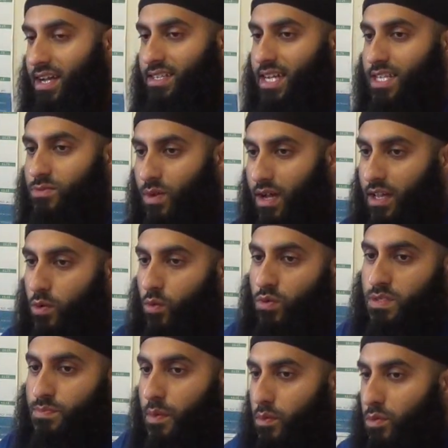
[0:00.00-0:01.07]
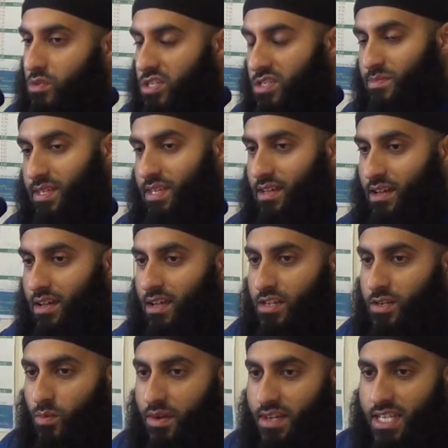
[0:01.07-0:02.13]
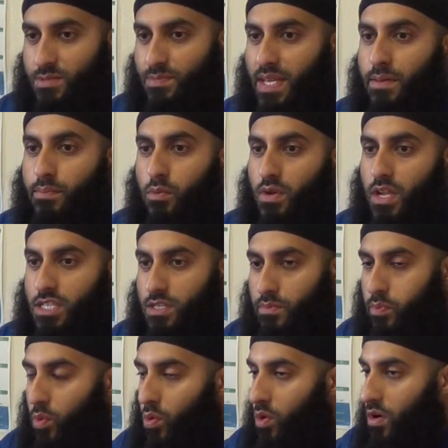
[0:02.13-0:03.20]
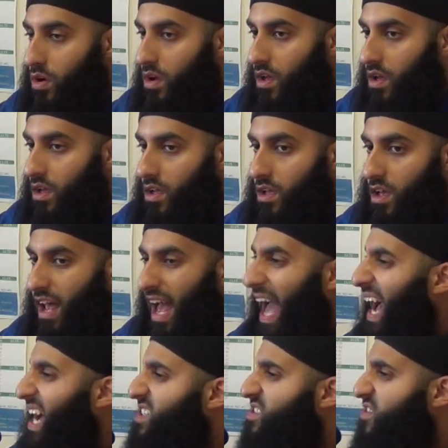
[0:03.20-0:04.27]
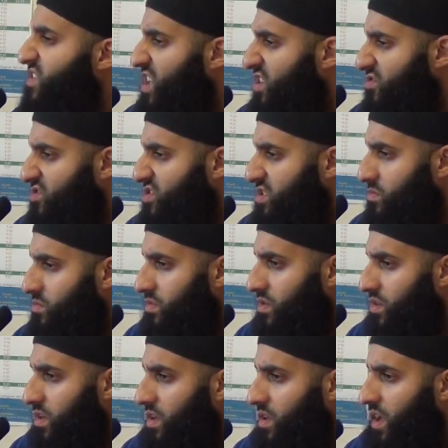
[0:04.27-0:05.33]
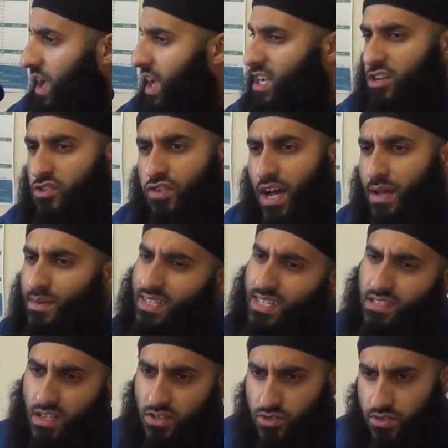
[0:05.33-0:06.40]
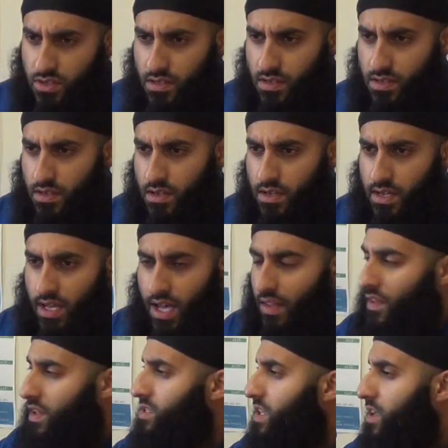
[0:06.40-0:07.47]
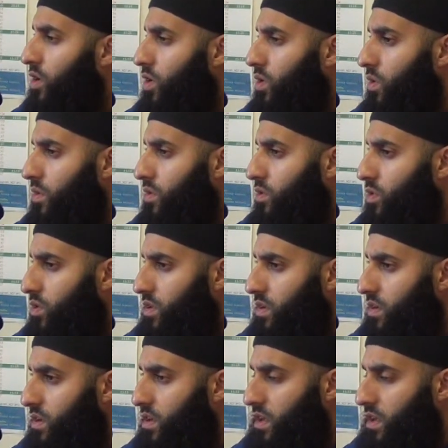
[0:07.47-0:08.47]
That's why it always bewilders me when there's people that support acts of terrorism and crime in this country and they say, oh, look,